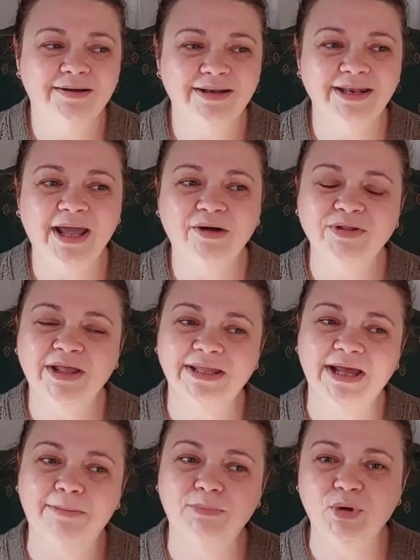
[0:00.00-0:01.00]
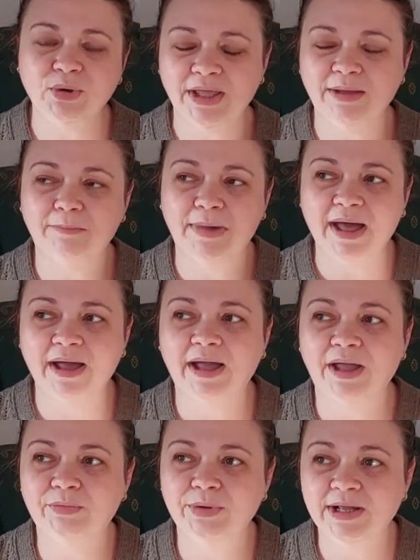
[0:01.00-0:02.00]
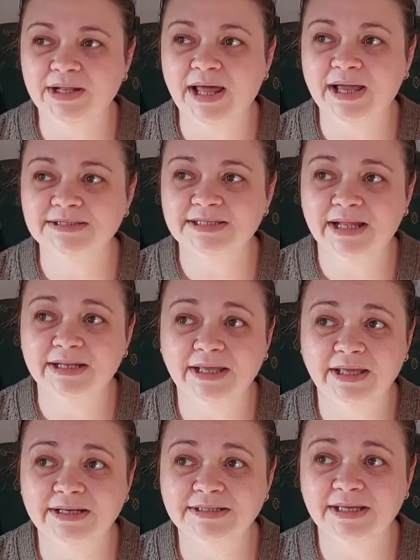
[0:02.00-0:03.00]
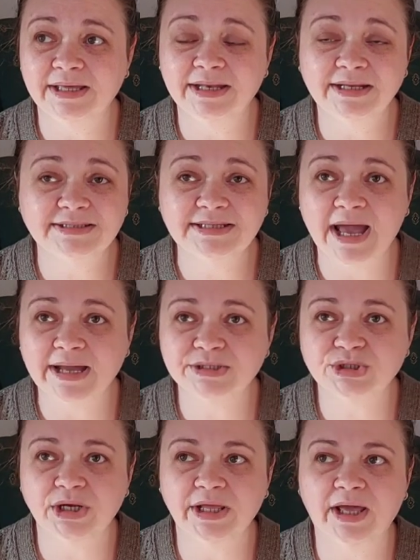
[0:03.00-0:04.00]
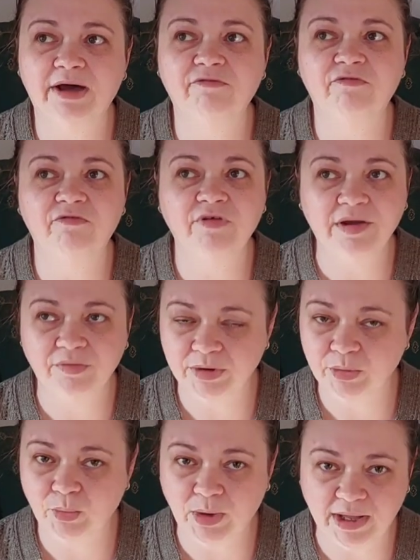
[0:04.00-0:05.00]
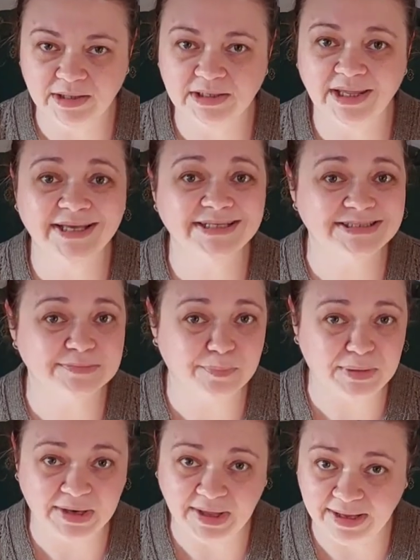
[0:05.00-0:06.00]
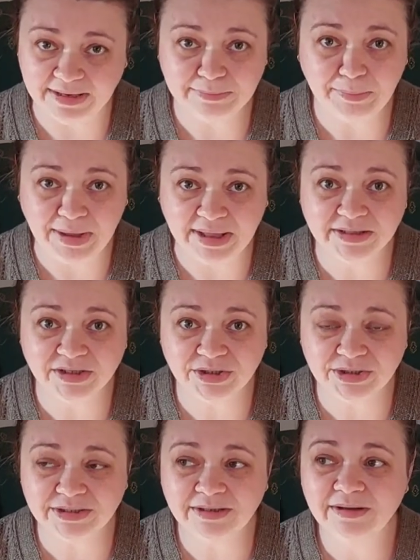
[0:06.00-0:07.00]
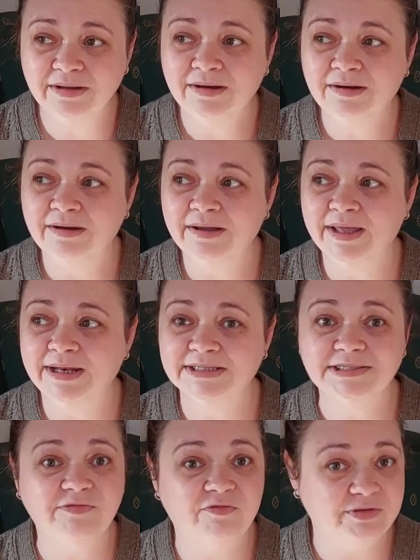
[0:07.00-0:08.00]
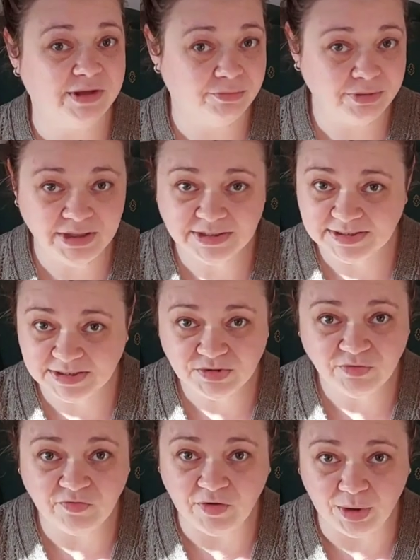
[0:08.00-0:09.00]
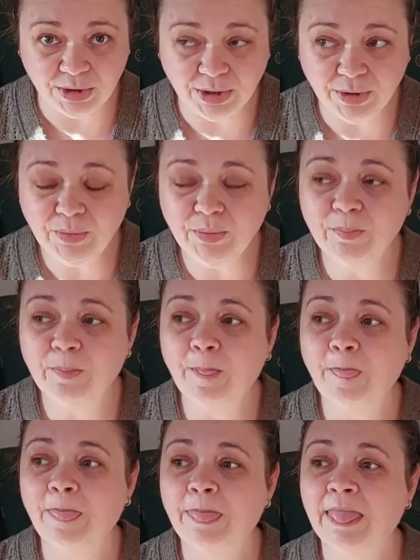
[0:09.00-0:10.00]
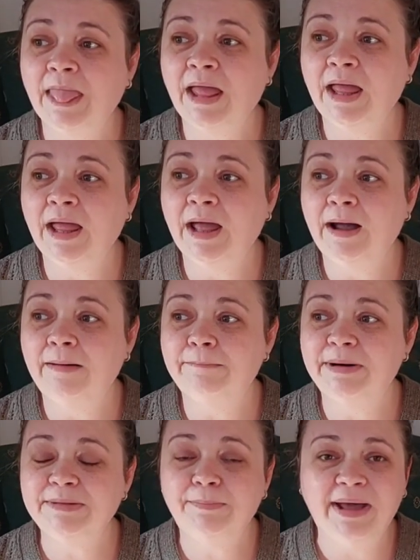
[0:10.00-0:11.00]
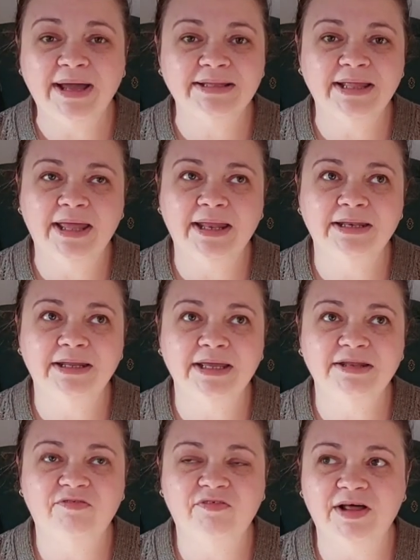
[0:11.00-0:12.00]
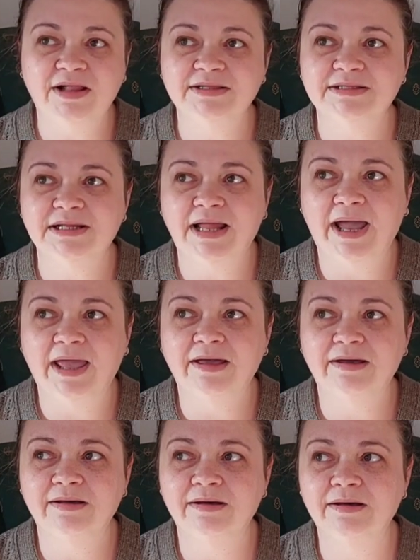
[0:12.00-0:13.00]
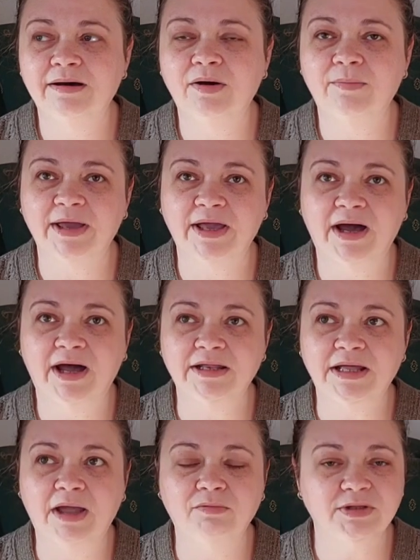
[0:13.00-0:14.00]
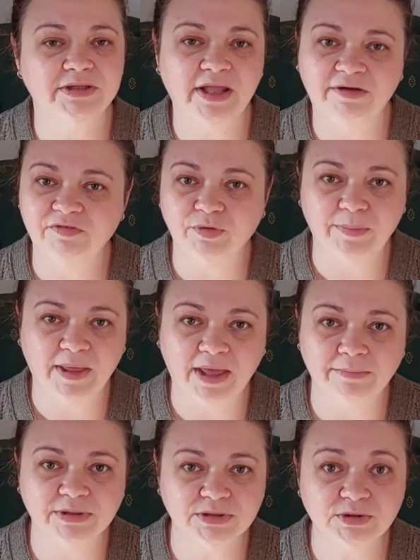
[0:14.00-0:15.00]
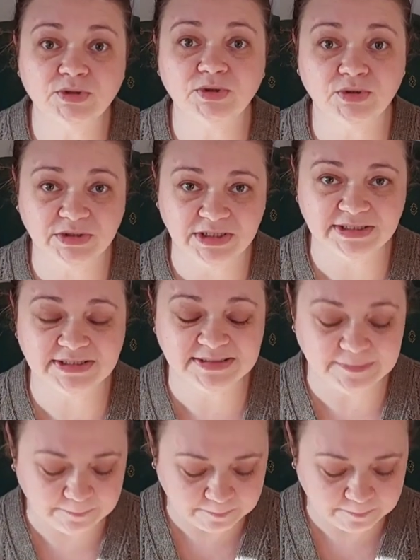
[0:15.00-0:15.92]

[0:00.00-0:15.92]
Now that I'm looking back, I realize that it is actually a very well explained pattern. It is very easy to follow. But back then it felt like, oh my God, I will never be able to do this.